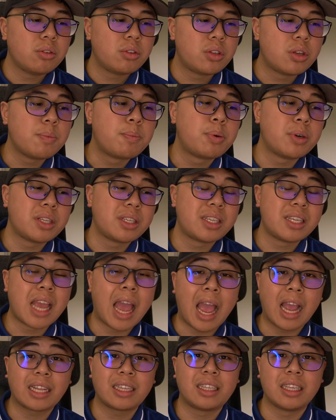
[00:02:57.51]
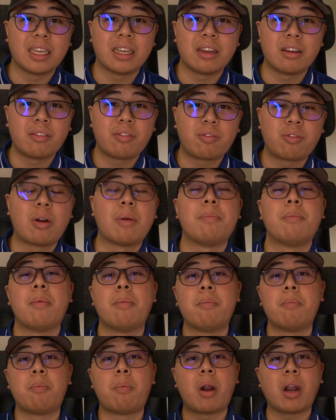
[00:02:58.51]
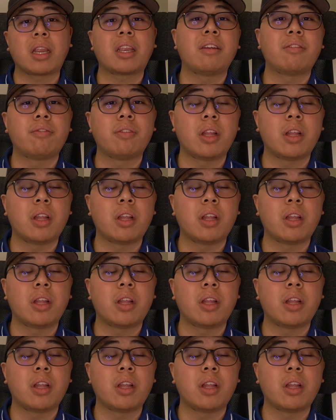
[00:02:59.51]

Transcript: to protect it from market